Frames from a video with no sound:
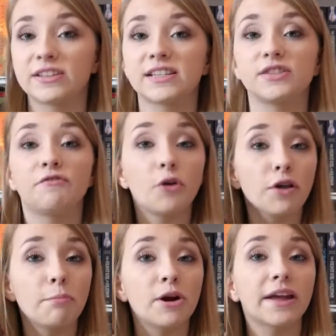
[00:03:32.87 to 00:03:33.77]
This is the
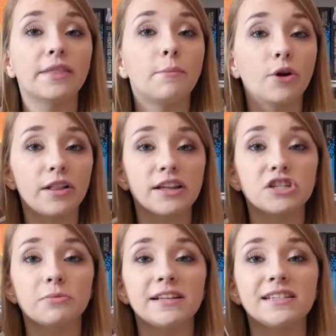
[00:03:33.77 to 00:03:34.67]
4th book in the Mortal
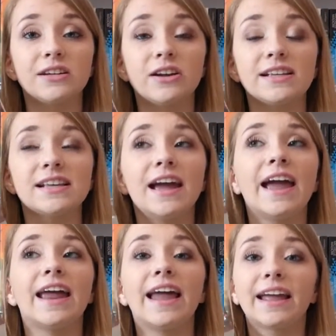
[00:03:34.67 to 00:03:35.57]
Instruments series,
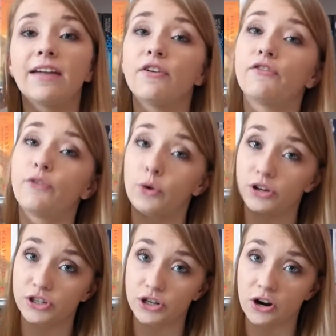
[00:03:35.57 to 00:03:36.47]
and I gave it
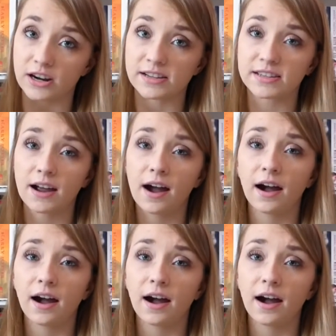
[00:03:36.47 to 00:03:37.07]
4 stars.